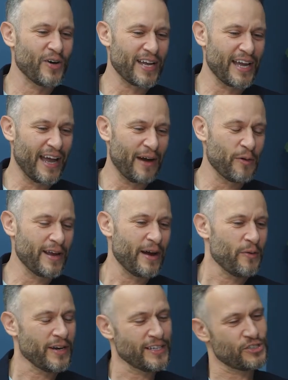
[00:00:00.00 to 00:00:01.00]
okay, I want,
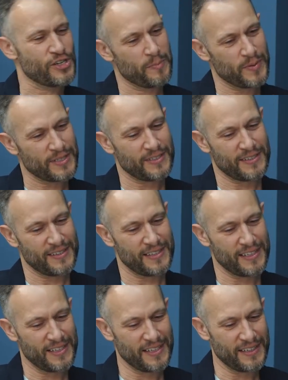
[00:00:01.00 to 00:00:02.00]
I want to jump into
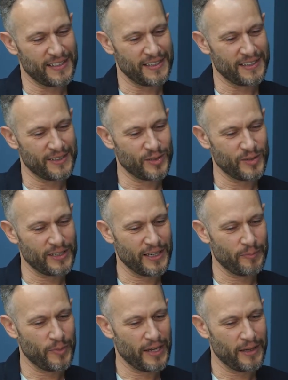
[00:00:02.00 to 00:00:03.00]
the
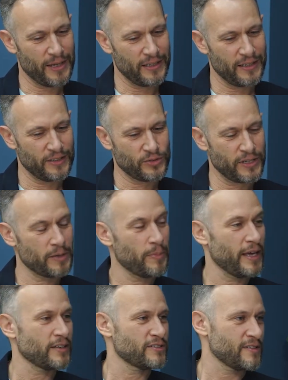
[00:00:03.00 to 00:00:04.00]
uh, Israeli
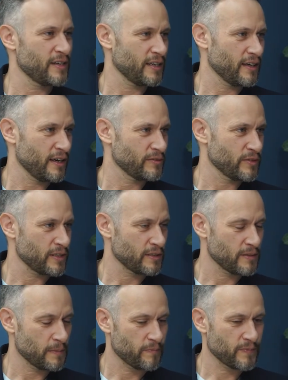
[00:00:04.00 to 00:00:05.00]
Palestinian
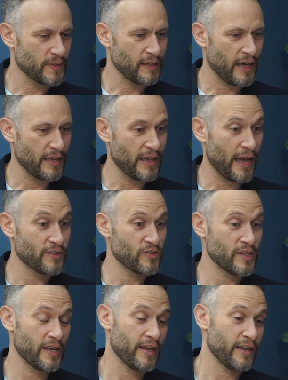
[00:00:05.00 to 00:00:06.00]
conflict as
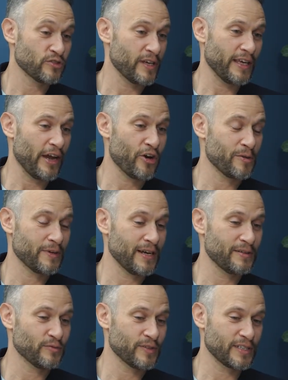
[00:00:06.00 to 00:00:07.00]
the Israel-Arab
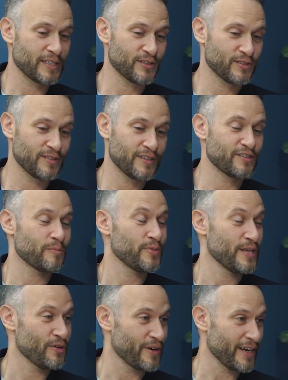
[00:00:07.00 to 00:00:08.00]
conflict is
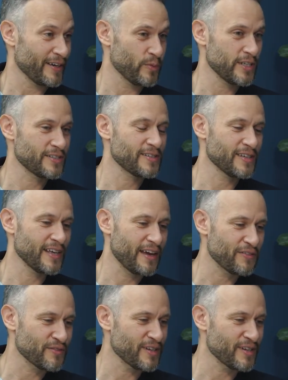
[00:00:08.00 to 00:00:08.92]
disappearing, we still have